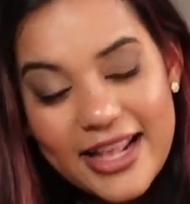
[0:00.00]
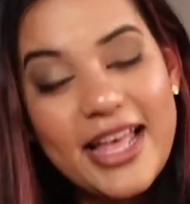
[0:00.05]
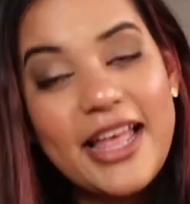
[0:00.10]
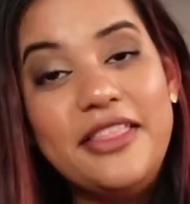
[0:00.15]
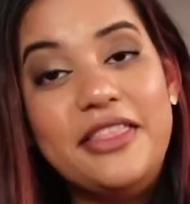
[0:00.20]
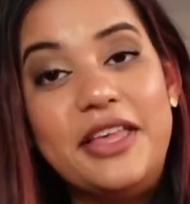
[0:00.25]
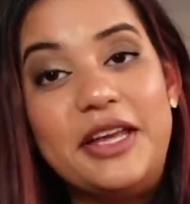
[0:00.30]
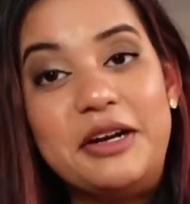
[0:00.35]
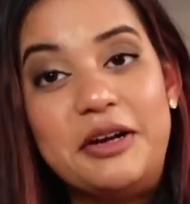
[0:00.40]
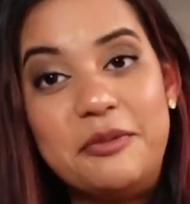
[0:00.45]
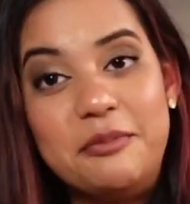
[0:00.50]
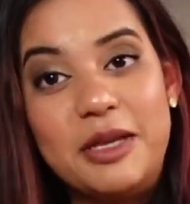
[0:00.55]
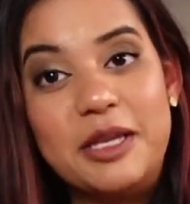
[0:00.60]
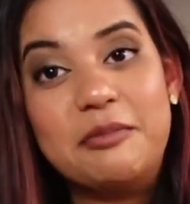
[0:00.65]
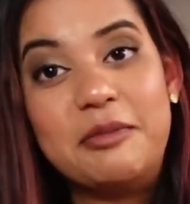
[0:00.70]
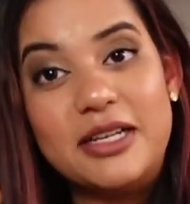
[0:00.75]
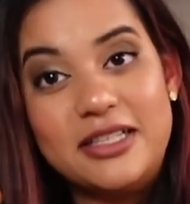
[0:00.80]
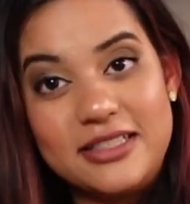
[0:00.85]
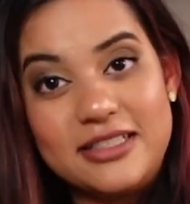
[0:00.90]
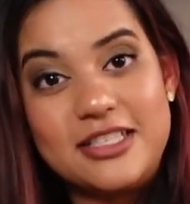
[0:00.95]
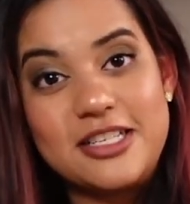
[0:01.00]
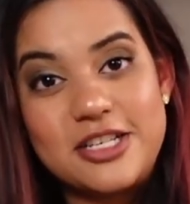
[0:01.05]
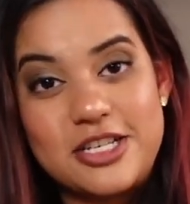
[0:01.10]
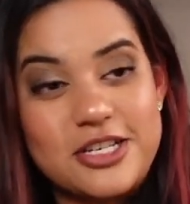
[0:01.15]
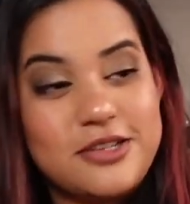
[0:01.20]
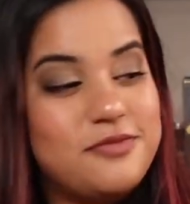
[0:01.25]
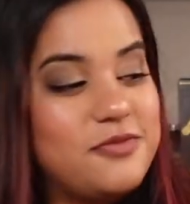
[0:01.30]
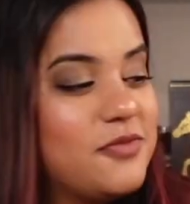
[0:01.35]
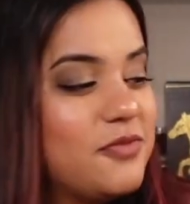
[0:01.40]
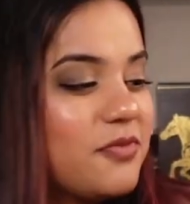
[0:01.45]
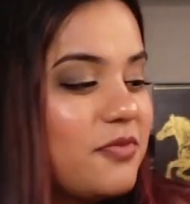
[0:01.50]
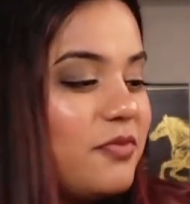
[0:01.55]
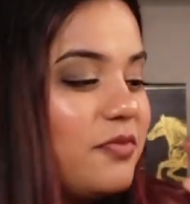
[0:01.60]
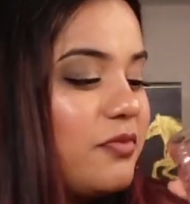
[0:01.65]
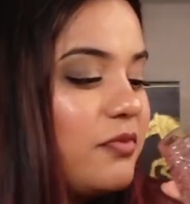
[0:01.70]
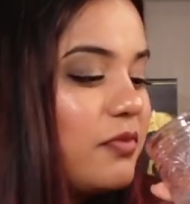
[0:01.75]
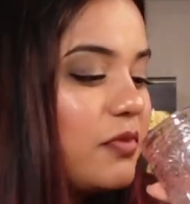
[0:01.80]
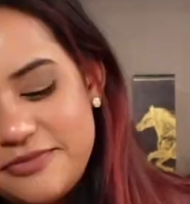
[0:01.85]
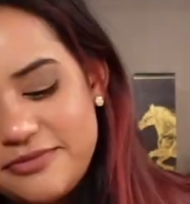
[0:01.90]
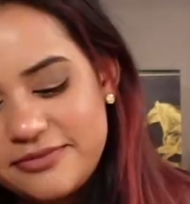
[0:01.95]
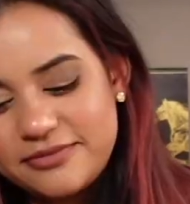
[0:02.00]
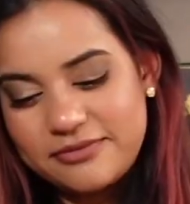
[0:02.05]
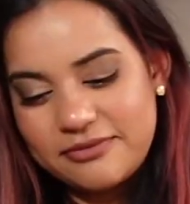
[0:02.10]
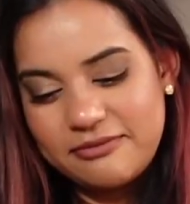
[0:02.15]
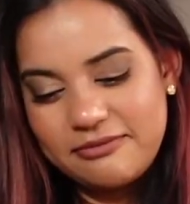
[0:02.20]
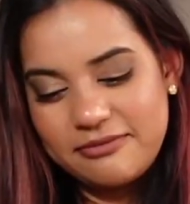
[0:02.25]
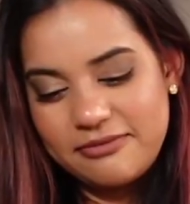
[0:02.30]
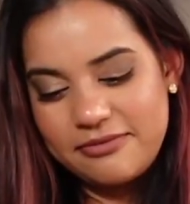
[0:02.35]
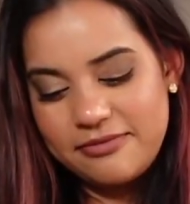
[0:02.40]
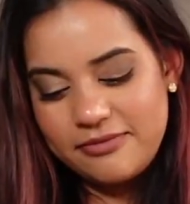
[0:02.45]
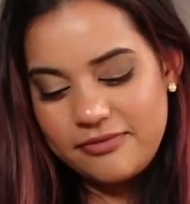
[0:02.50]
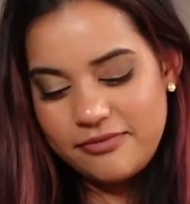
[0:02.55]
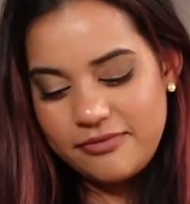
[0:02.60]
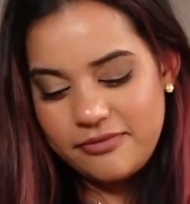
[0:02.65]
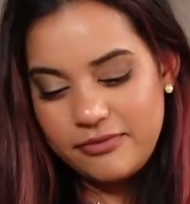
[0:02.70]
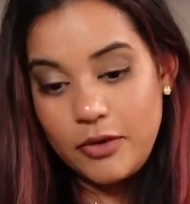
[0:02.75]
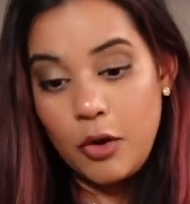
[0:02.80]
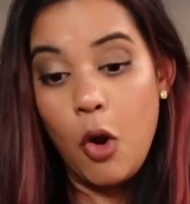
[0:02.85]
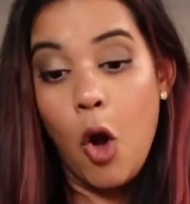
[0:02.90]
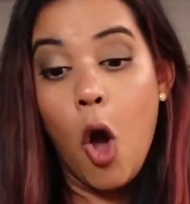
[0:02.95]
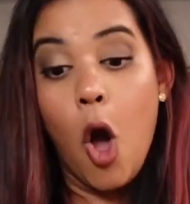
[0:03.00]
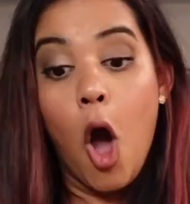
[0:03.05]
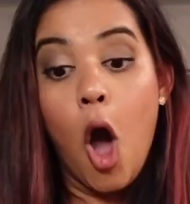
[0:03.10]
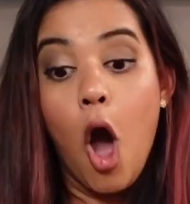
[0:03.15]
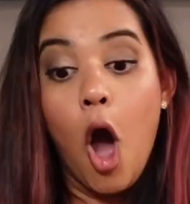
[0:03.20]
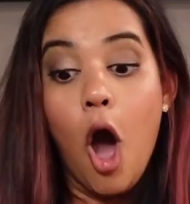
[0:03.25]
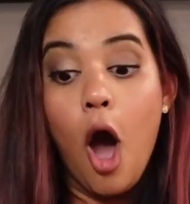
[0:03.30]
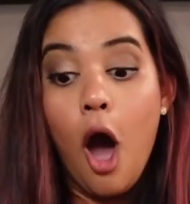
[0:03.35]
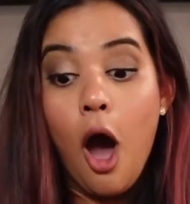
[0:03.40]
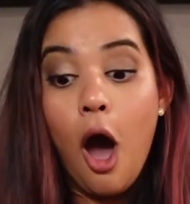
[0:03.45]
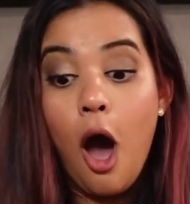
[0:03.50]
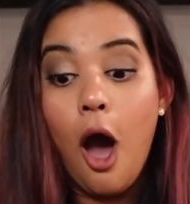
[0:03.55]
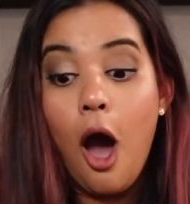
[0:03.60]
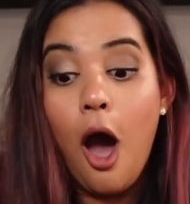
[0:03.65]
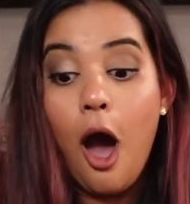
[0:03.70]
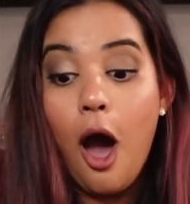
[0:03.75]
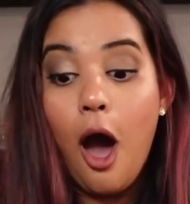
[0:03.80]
and then I'll make my decision. I